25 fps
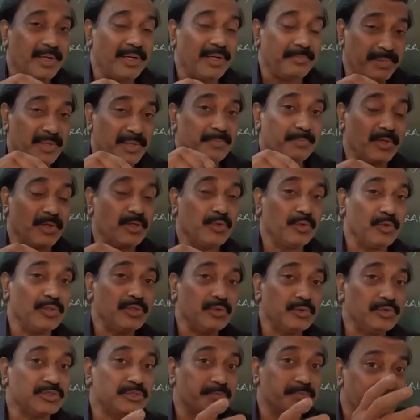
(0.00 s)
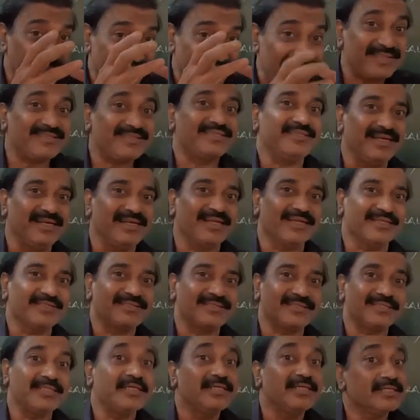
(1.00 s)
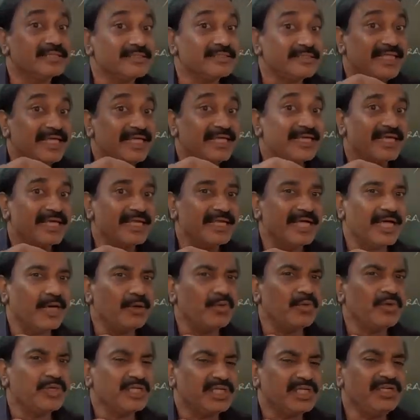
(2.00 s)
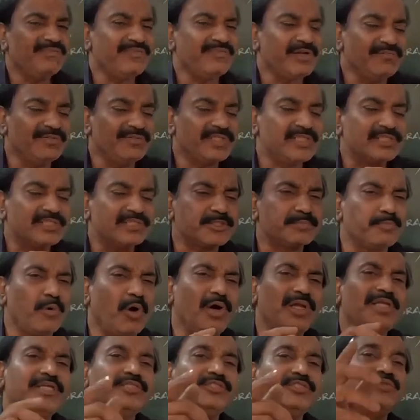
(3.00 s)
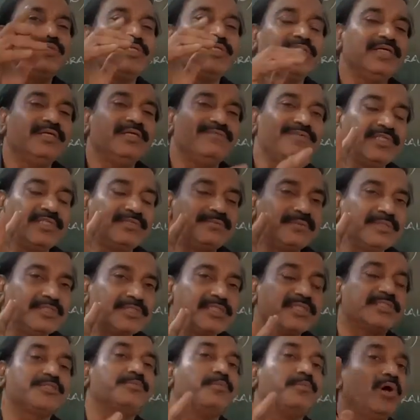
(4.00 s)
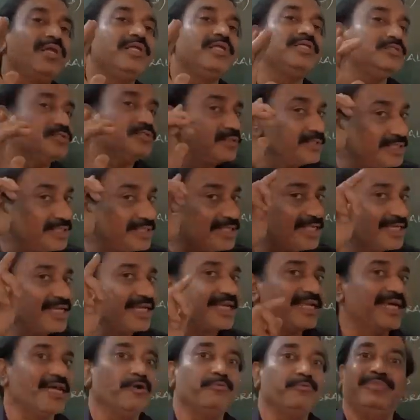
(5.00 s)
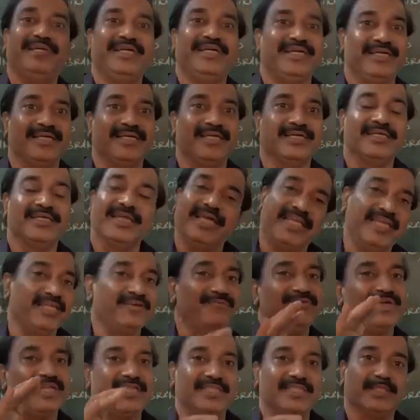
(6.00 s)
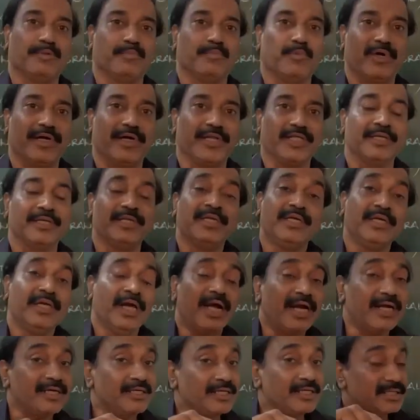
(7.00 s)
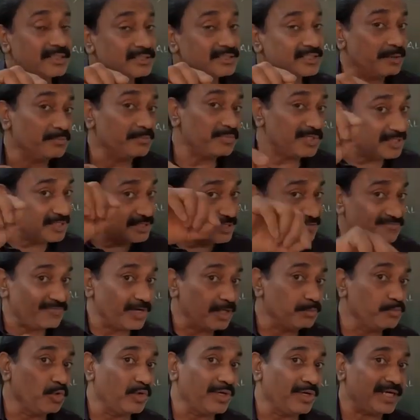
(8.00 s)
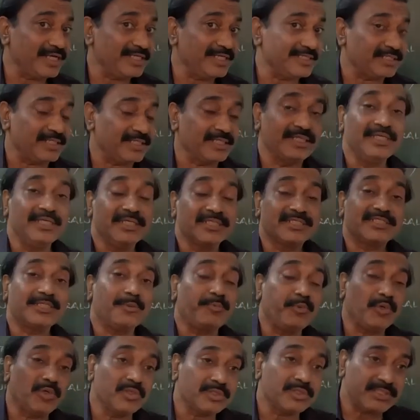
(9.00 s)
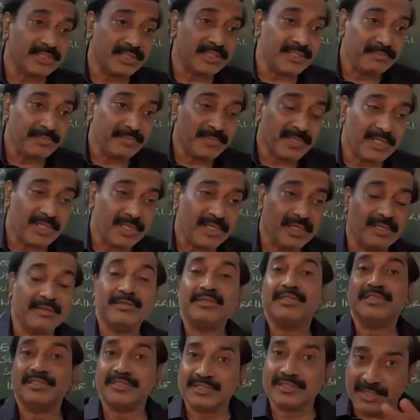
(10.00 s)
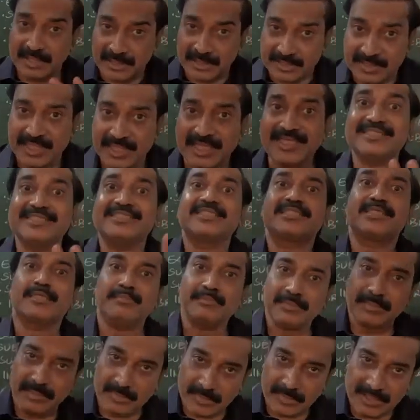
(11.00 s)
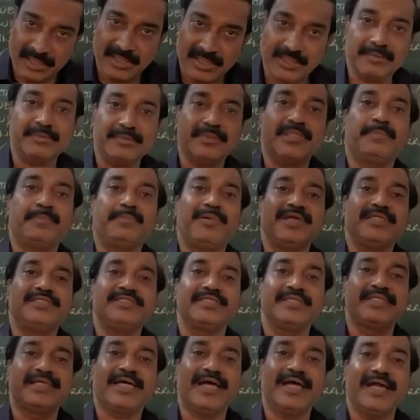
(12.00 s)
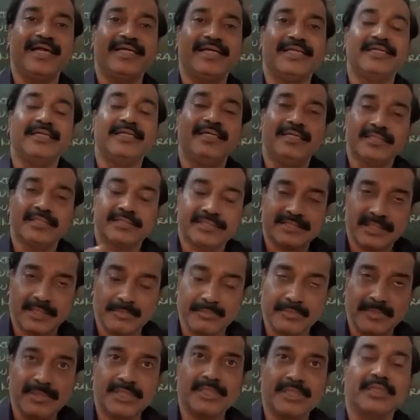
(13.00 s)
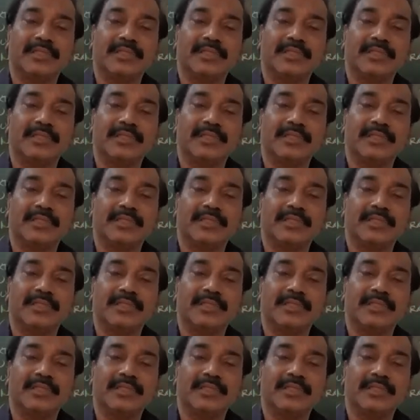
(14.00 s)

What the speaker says: people who use blood thinners, they can have, even with a small injury, they can have bleeding anywhere in the body. And one more reason, suppose there is the patient had some